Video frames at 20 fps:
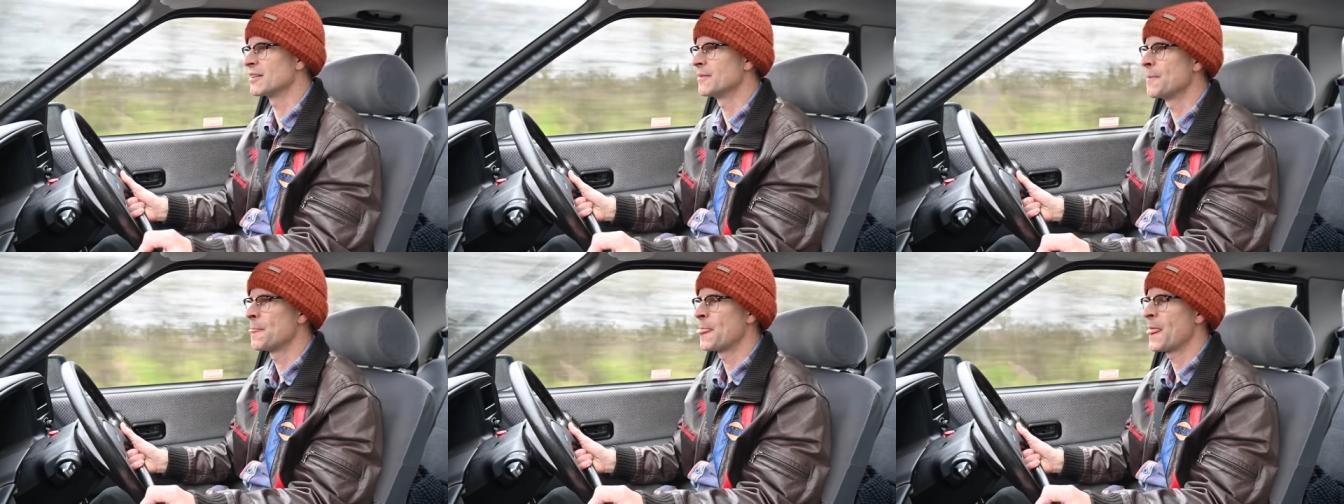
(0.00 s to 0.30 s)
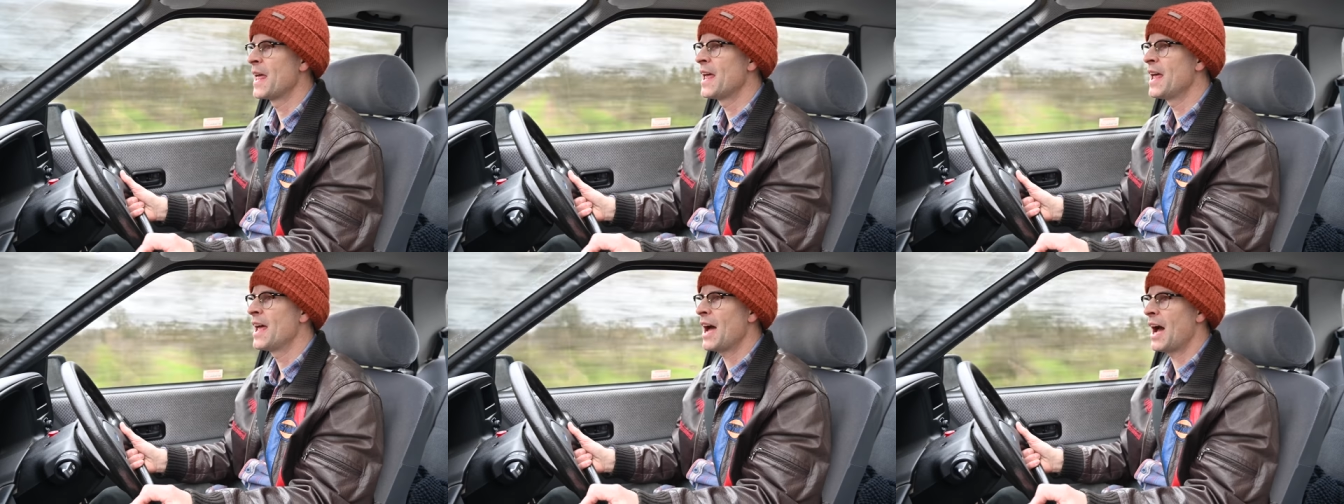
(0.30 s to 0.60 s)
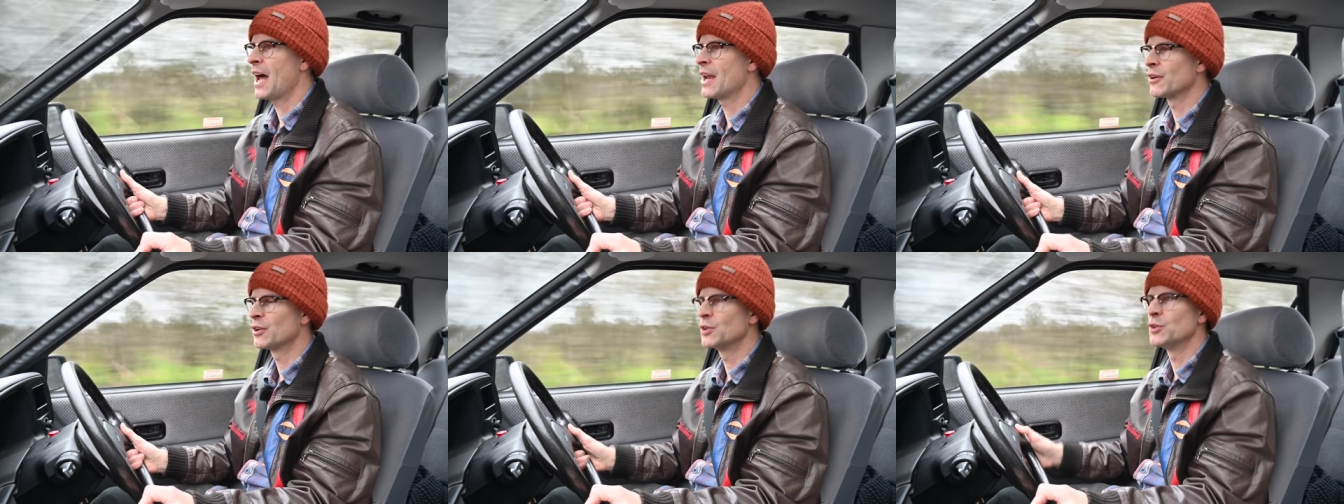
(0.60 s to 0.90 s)

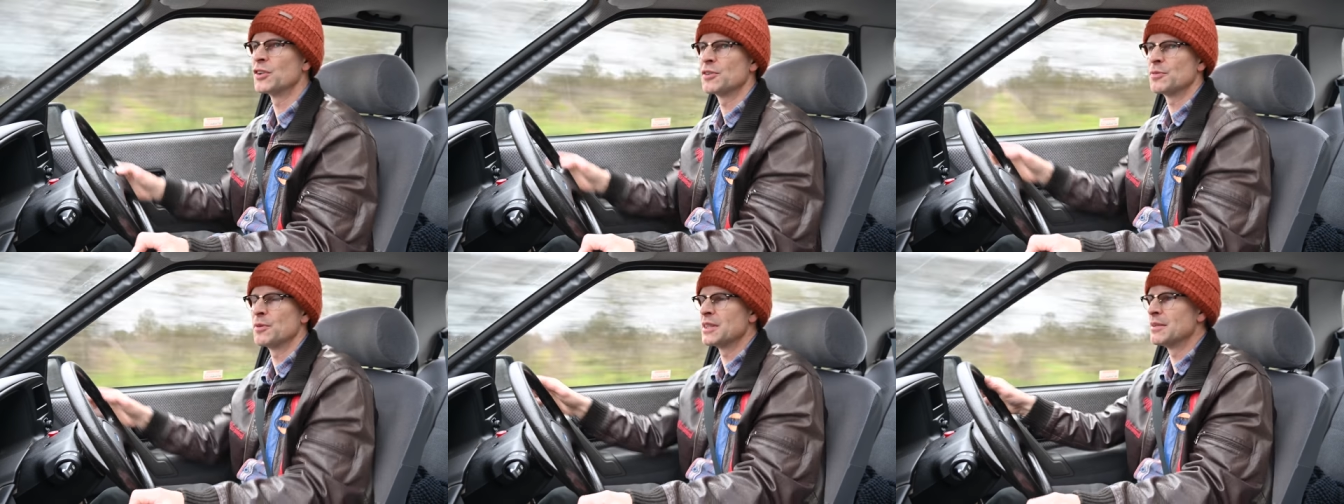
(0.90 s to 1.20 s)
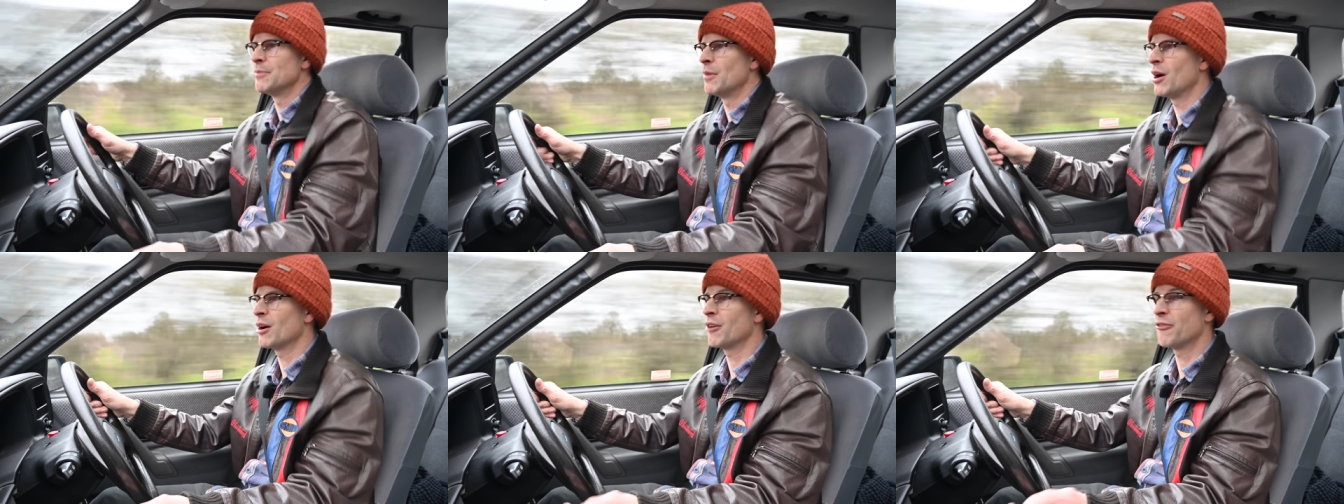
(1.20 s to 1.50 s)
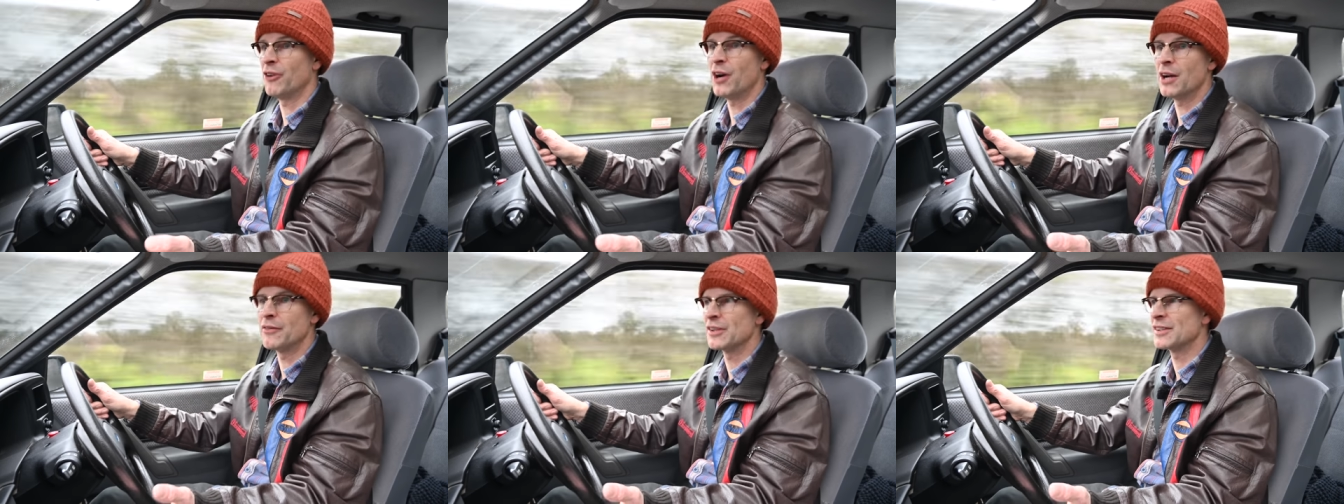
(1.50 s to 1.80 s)
and of course when the Mark
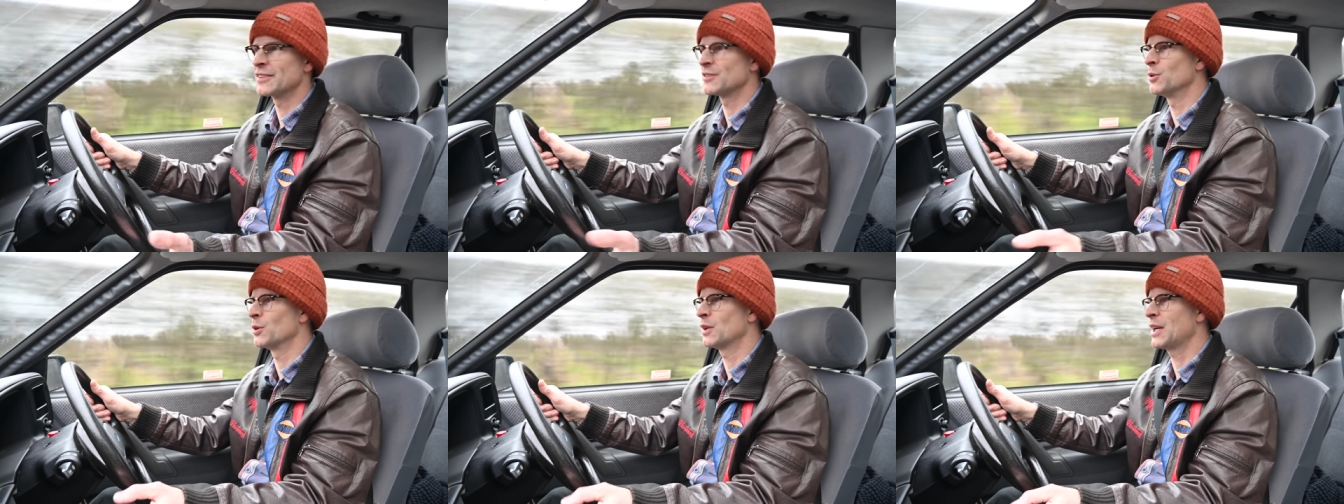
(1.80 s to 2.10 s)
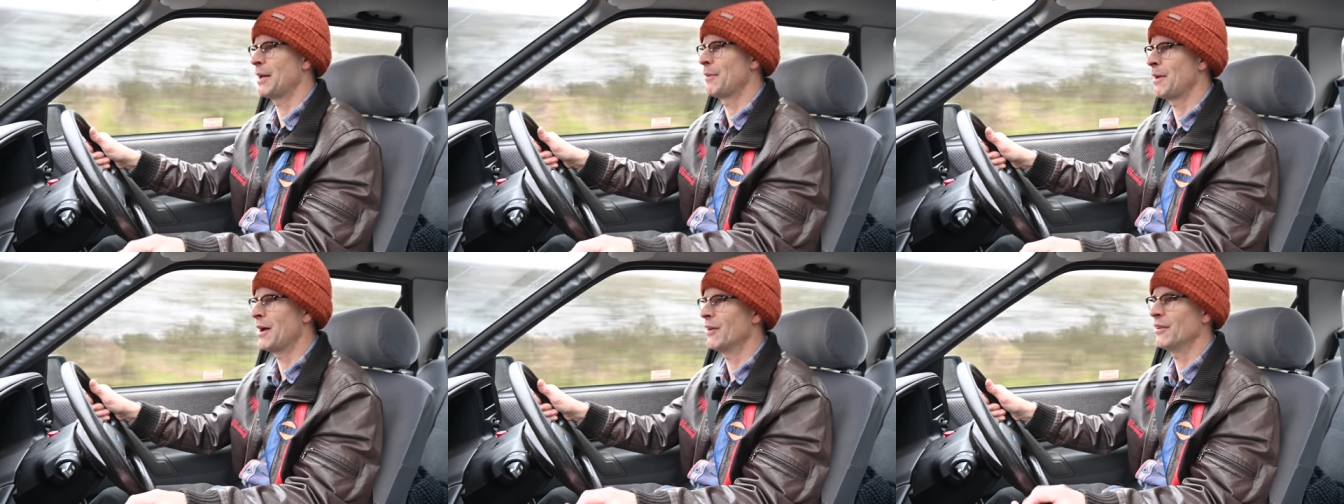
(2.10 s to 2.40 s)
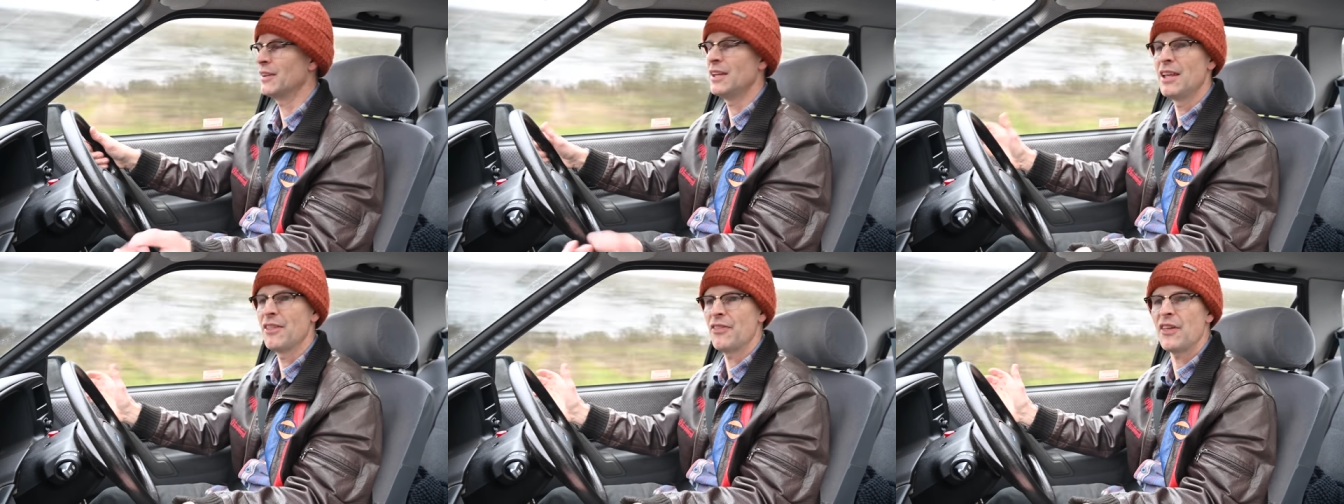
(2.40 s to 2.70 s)
V Escort came out,
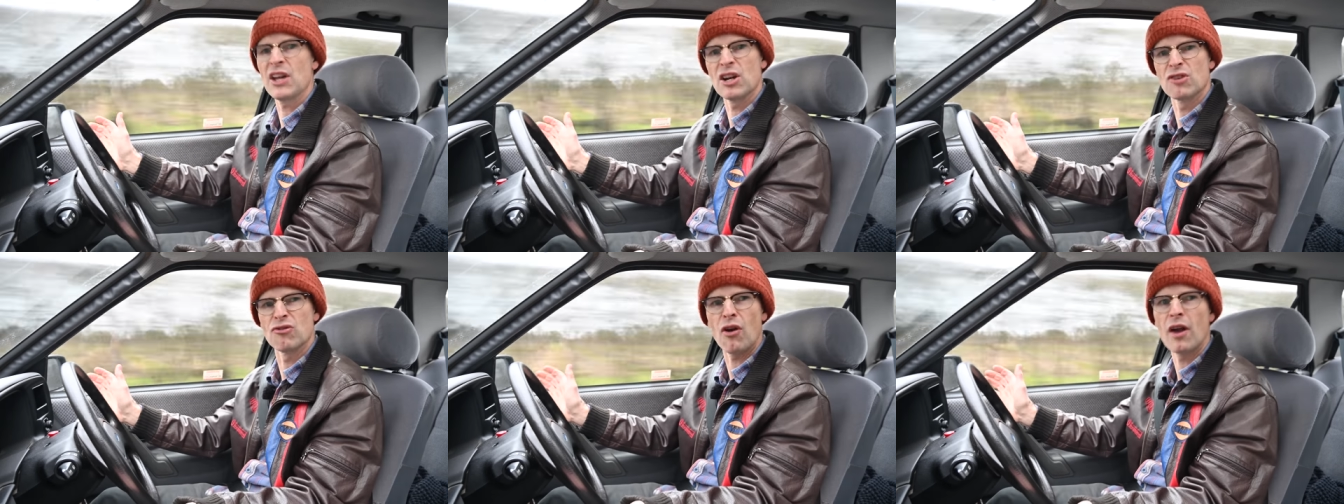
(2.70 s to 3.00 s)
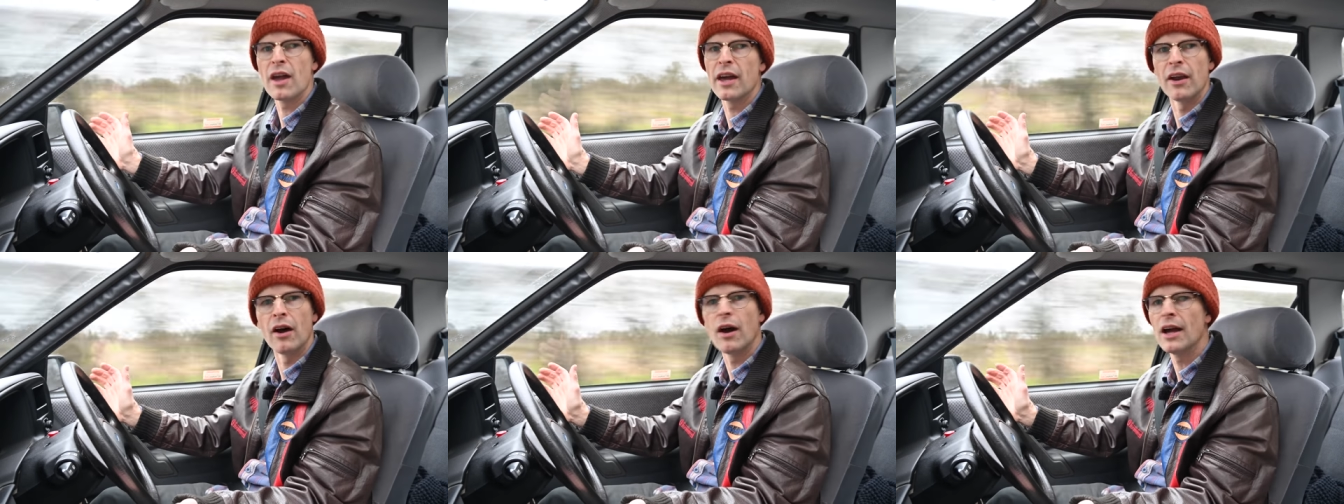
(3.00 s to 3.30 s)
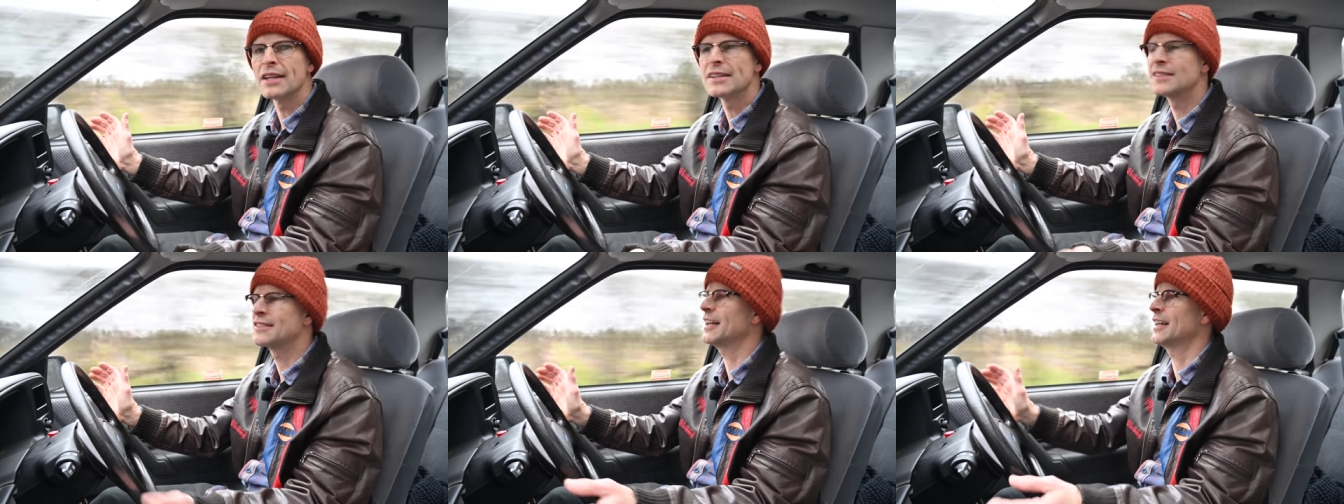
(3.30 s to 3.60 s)
they
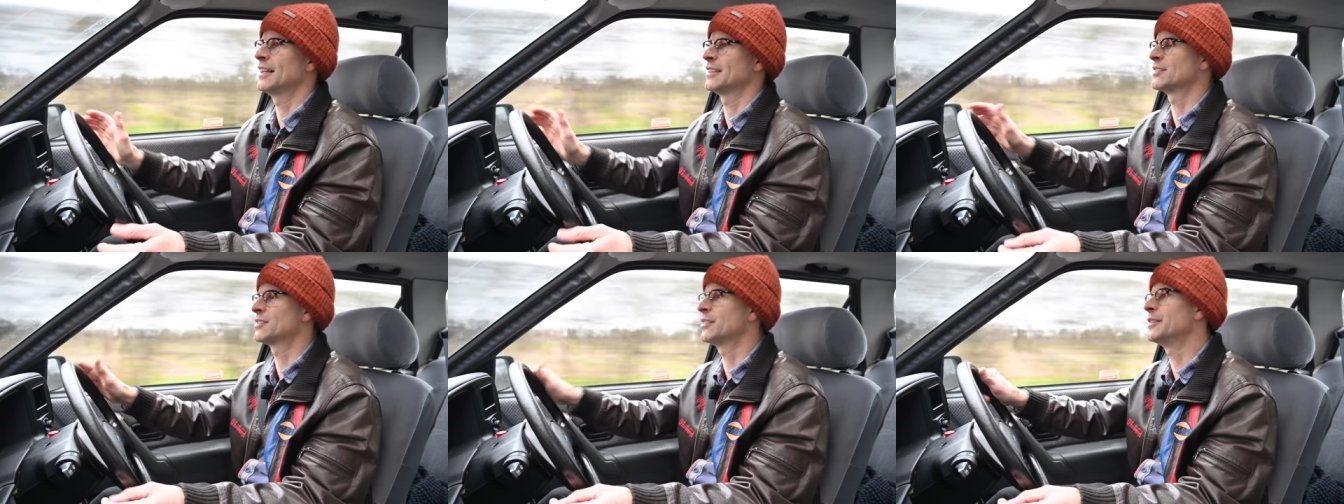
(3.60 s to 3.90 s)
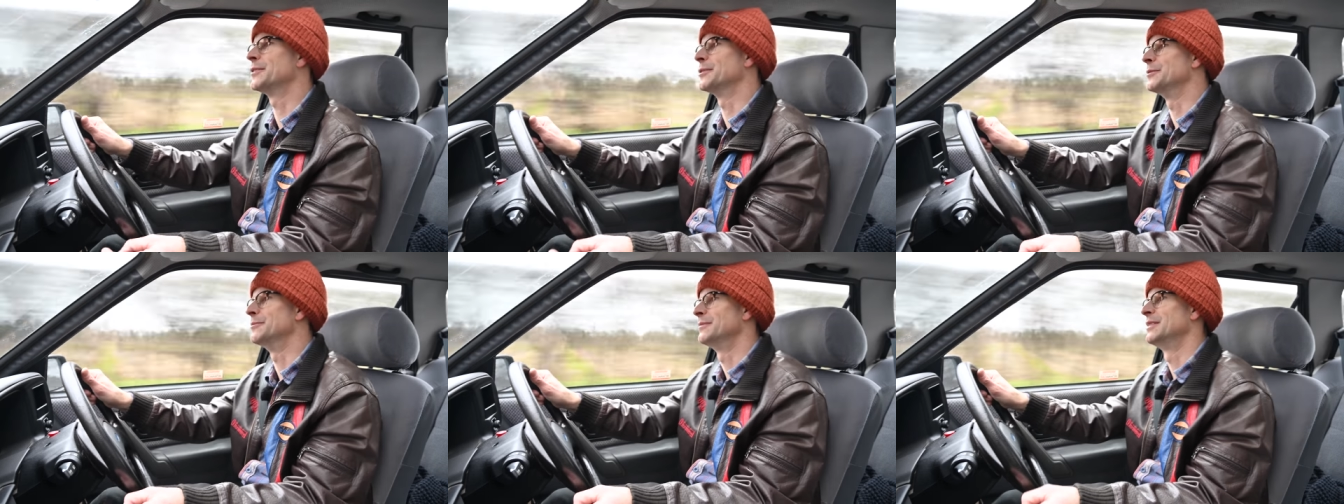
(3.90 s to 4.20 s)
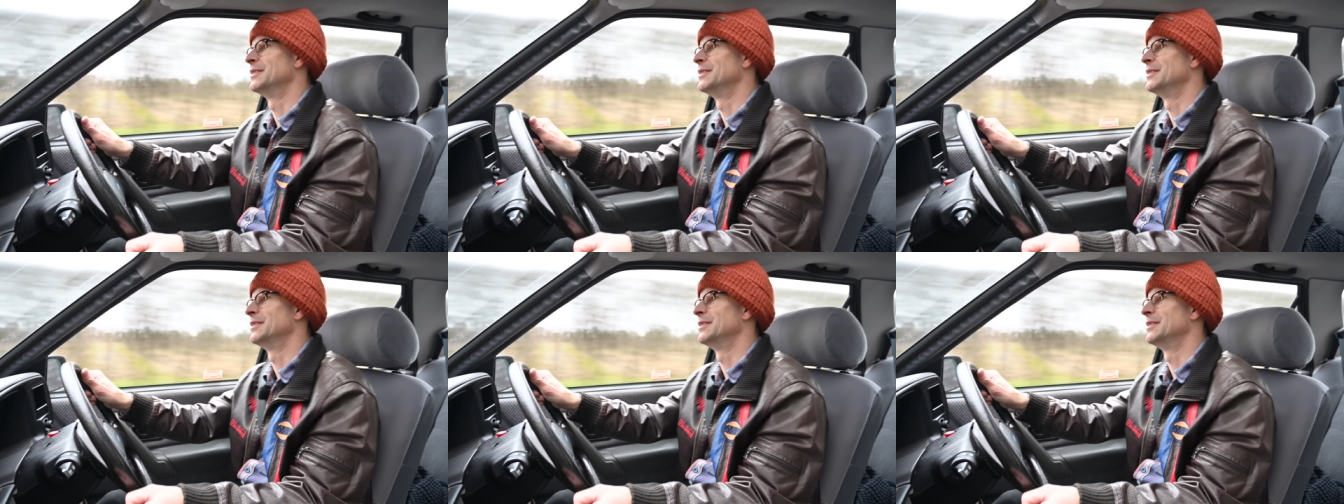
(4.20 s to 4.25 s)
Orionized that too.